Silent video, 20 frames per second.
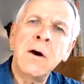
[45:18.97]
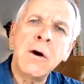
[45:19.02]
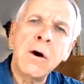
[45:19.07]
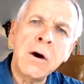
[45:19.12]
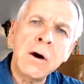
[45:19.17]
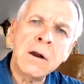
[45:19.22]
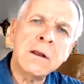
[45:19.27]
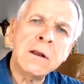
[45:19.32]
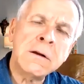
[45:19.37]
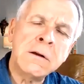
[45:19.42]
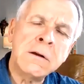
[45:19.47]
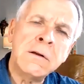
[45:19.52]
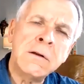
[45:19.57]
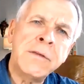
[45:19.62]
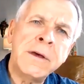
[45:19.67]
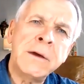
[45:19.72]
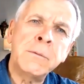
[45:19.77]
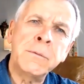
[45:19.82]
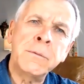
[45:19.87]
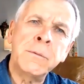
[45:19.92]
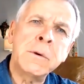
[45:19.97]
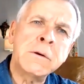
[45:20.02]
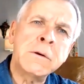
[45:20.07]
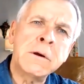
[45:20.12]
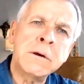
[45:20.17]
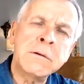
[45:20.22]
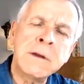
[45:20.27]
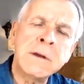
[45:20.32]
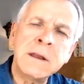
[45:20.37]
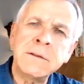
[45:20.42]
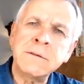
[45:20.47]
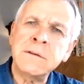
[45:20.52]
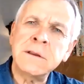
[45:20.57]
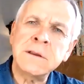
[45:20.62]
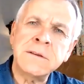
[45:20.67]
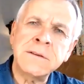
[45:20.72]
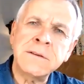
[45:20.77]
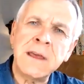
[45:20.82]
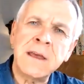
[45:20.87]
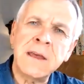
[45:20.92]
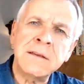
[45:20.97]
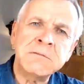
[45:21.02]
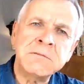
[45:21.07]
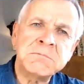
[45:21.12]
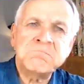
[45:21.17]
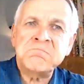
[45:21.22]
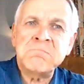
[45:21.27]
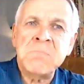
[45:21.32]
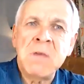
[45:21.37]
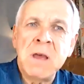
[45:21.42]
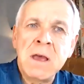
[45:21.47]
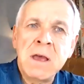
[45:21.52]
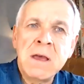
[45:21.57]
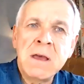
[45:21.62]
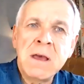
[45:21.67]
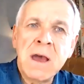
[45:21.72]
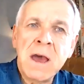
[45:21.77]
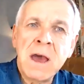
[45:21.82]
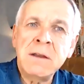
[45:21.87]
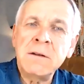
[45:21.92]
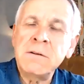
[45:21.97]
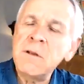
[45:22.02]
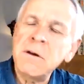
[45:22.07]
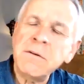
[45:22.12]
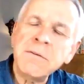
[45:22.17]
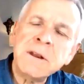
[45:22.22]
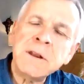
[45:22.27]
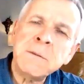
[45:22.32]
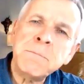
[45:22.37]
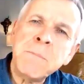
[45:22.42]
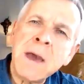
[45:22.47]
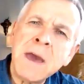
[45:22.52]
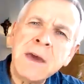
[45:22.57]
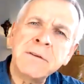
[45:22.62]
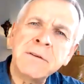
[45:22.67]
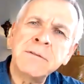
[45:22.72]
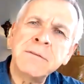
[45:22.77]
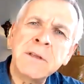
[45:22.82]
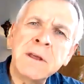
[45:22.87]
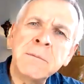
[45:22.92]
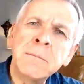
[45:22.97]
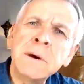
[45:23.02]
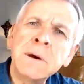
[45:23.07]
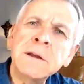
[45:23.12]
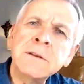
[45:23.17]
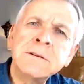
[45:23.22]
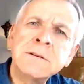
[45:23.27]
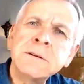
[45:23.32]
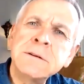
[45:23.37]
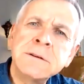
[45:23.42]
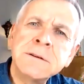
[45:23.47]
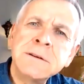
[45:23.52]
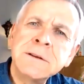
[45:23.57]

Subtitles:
article that we're a great success, I don't know that it matters that much.